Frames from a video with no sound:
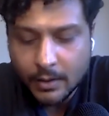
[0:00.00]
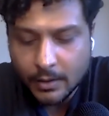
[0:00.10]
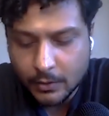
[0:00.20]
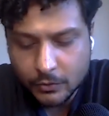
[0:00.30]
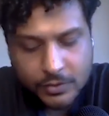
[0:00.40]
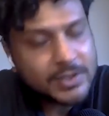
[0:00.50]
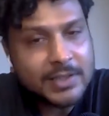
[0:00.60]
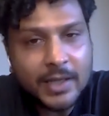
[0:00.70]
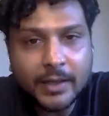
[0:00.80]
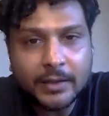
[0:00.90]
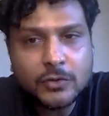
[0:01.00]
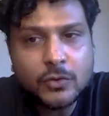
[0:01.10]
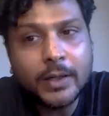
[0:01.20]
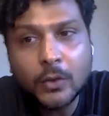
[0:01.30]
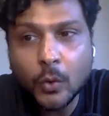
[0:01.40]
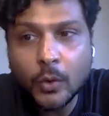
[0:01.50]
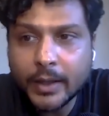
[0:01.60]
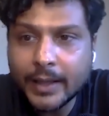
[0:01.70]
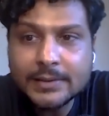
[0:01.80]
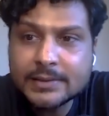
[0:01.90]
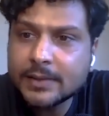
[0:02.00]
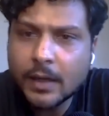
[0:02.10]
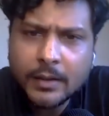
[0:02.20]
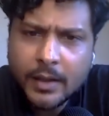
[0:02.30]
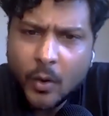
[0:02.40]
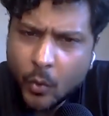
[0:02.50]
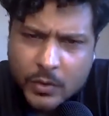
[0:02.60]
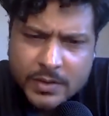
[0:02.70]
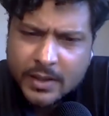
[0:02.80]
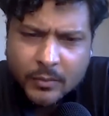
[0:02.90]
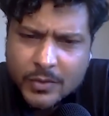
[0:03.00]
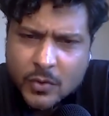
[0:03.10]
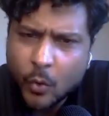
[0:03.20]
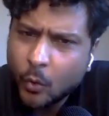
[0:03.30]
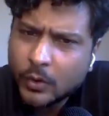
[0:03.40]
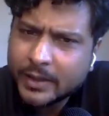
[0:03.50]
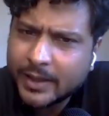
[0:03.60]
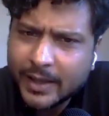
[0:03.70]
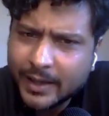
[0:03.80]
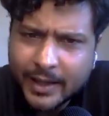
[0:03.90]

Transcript: Yeah. So just take it. So I took it and suddenly hosting was okay.